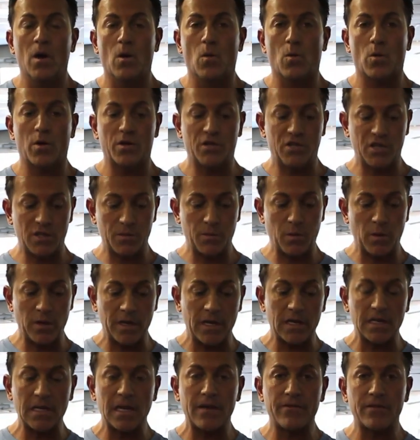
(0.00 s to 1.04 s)
where just
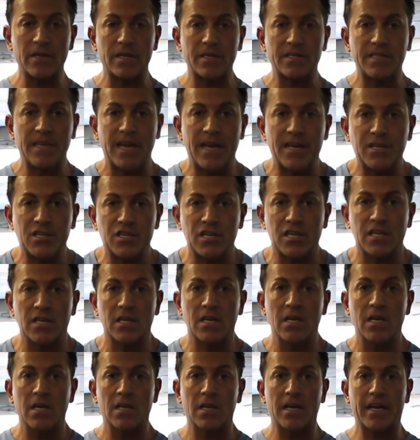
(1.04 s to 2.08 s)
putting a level of
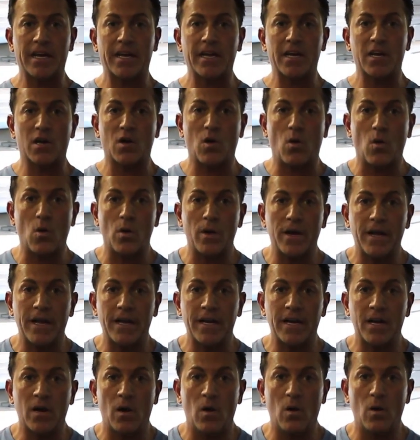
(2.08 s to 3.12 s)
tension like an accordion
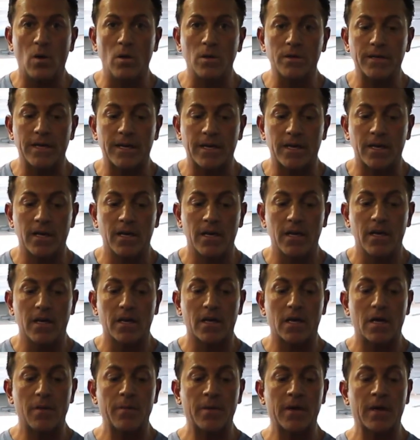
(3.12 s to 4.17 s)
and holding,
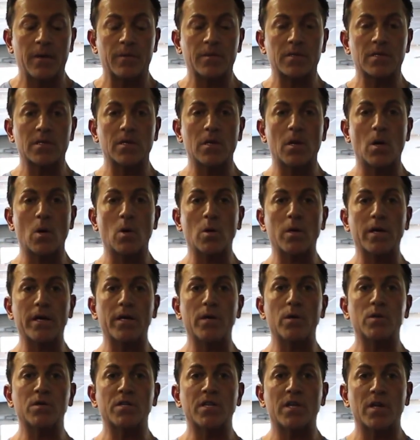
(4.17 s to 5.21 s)
coming up slowly,
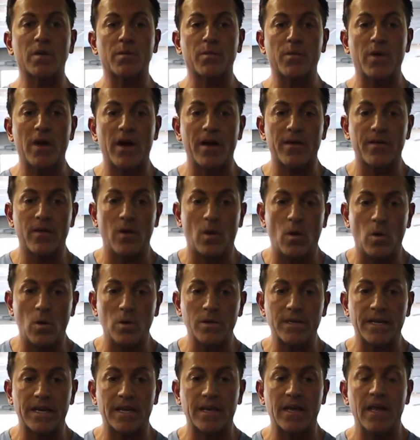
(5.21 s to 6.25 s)
using your breath,
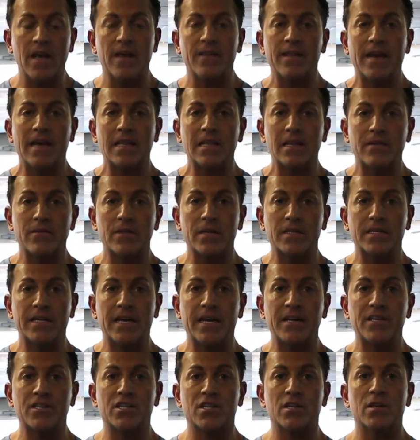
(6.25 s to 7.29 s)
holding that level of
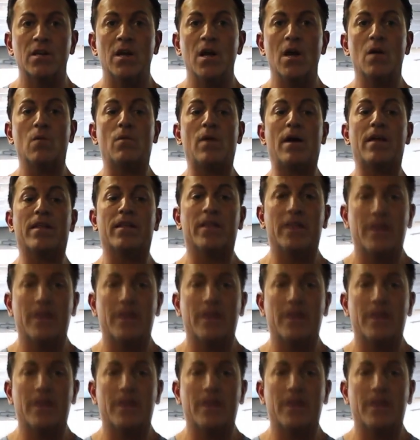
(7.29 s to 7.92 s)
tension rather